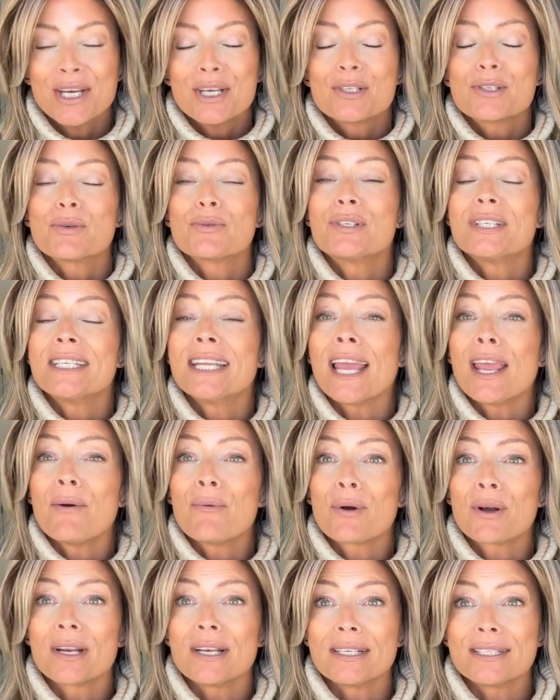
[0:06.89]
So today
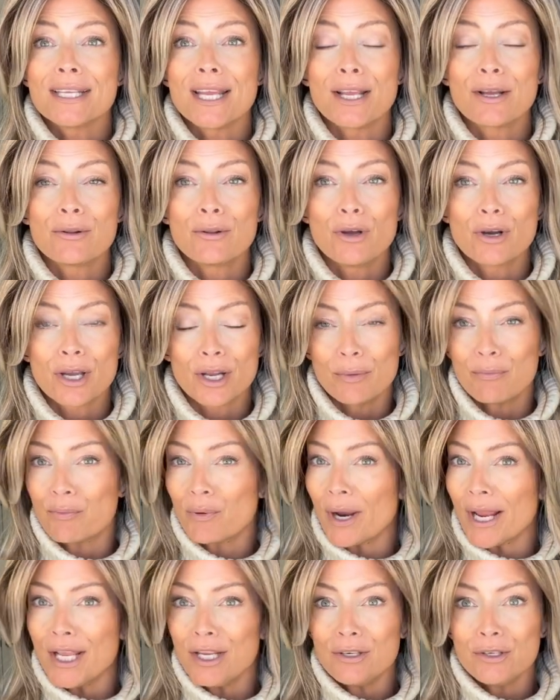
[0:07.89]
we're going to take a look at a
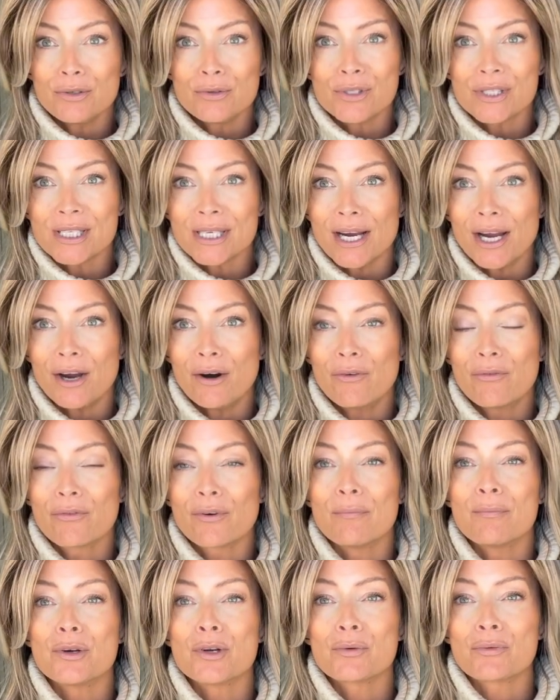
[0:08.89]
brand new style
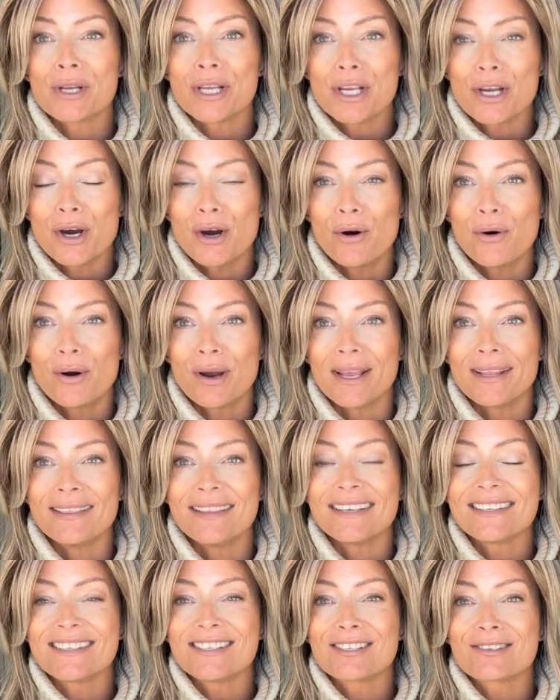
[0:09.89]
from Noriko, and
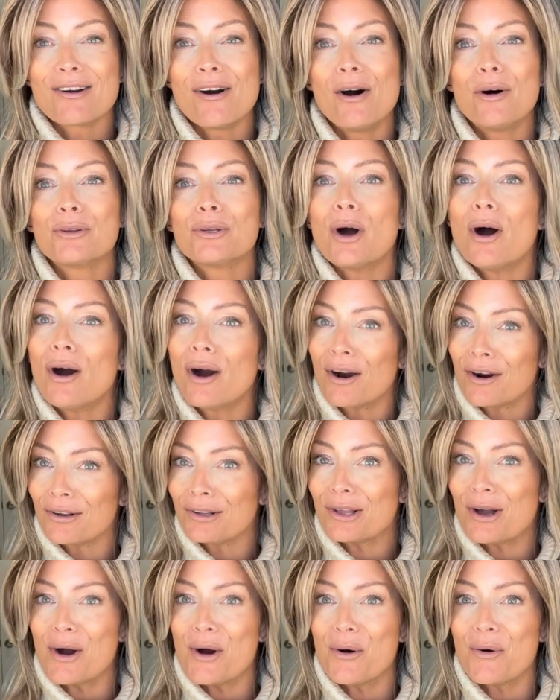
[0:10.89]
this is called
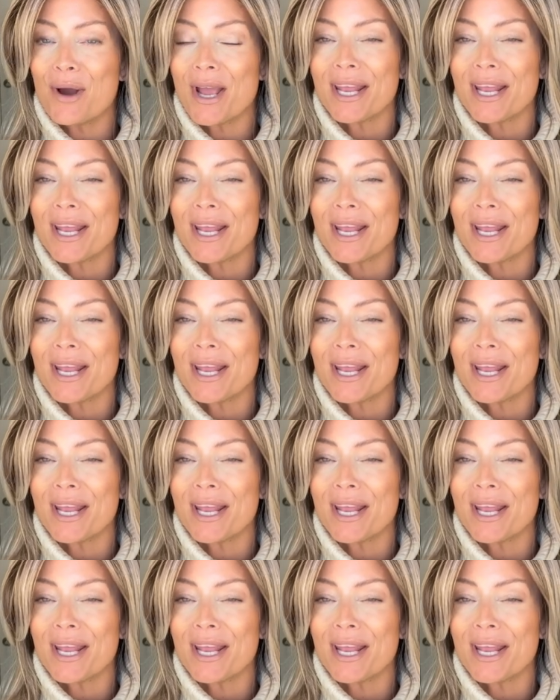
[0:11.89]
Harlow,